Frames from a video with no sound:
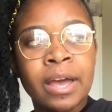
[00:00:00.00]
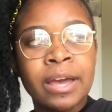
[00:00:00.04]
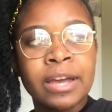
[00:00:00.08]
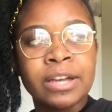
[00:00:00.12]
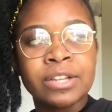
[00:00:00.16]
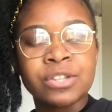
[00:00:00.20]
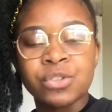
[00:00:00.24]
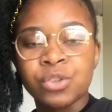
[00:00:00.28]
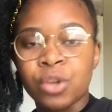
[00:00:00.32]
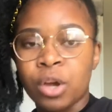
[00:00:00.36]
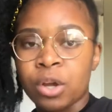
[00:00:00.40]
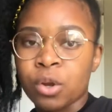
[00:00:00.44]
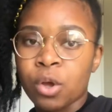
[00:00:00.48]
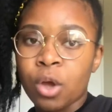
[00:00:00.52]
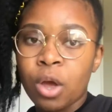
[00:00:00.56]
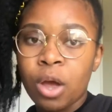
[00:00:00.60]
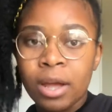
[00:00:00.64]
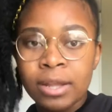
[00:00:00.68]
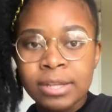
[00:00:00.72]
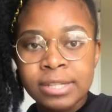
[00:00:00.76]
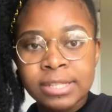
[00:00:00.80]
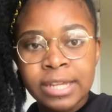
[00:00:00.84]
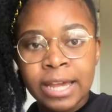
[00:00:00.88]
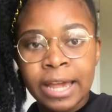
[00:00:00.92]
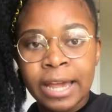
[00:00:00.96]
it's not
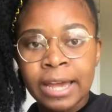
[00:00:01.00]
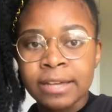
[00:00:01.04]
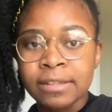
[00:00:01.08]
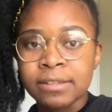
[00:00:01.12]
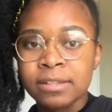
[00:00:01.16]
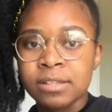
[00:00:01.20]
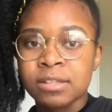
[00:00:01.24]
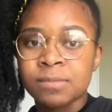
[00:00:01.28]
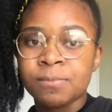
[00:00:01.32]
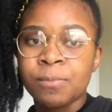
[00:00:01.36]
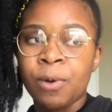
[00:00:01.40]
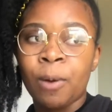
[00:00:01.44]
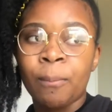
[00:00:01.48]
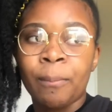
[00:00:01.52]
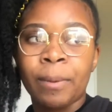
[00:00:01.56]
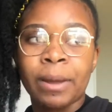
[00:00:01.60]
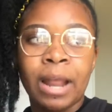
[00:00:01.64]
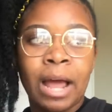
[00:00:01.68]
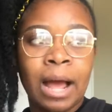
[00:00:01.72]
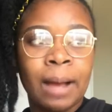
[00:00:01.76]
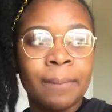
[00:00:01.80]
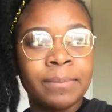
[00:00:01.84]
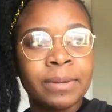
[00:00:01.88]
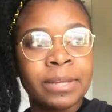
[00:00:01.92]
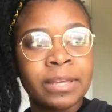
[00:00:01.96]
context it's more about
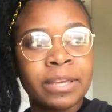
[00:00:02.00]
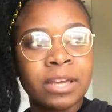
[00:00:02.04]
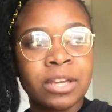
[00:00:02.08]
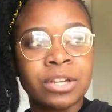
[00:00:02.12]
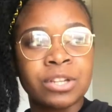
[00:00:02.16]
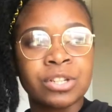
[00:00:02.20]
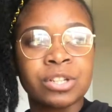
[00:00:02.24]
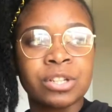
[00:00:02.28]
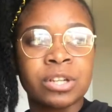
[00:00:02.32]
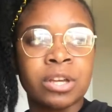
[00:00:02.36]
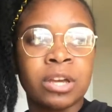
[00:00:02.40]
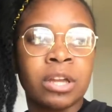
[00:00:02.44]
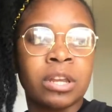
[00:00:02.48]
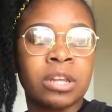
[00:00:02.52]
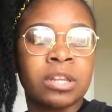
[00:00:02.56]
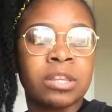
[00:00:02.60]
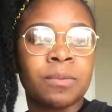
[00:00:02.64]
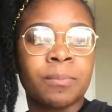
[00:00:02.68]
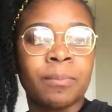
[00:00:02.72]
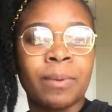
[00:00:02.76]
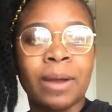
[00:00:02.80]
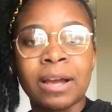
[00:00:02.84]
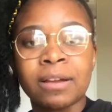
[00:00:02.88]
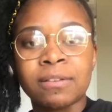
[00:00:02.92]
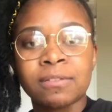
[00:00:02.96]
application it's
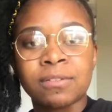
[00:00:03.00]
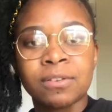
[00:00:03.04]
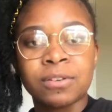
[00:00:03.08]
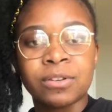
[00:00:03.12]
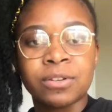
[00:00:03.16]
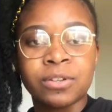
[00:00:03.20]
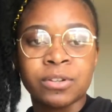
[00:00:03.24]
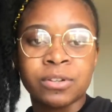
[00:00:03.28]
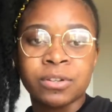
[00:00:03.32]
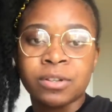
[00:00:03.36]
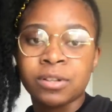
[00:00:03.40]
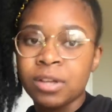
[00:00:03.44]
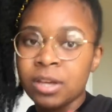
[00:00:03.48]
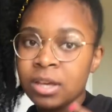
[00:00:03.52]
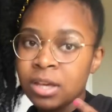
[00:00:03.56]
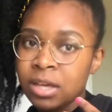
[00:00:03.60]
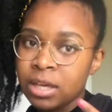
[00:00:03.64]
practical